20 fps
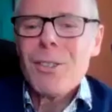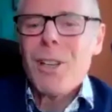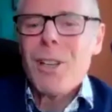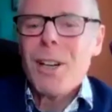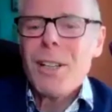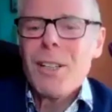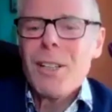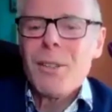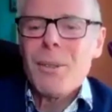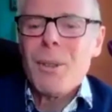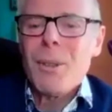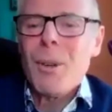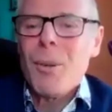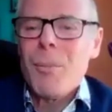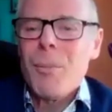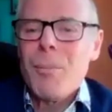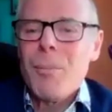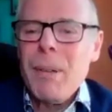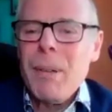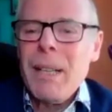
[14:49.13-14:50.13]
exciting that
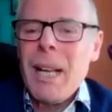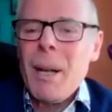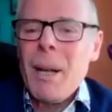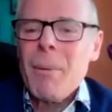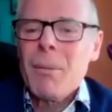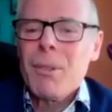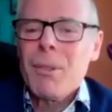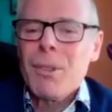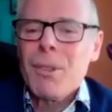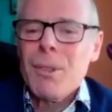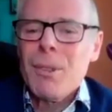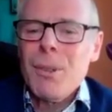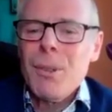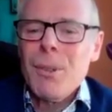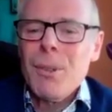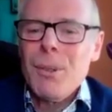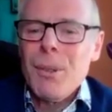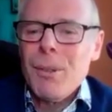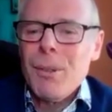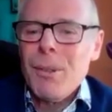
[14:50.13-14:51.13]
you're being able
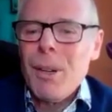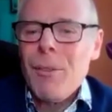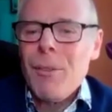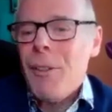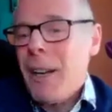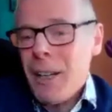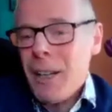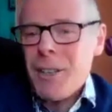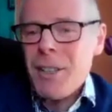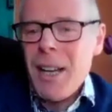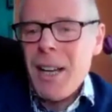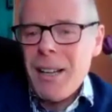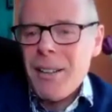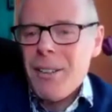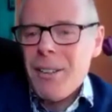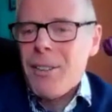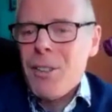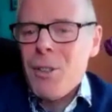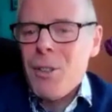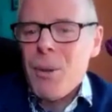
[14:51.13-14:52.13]
to affect
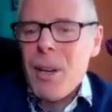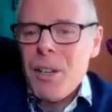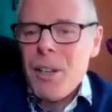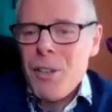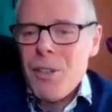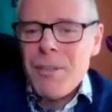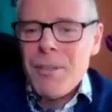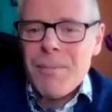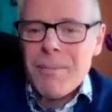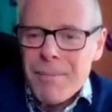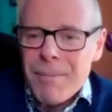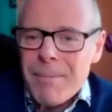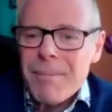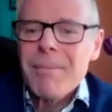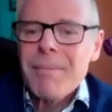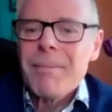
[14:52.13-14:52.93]
that situation.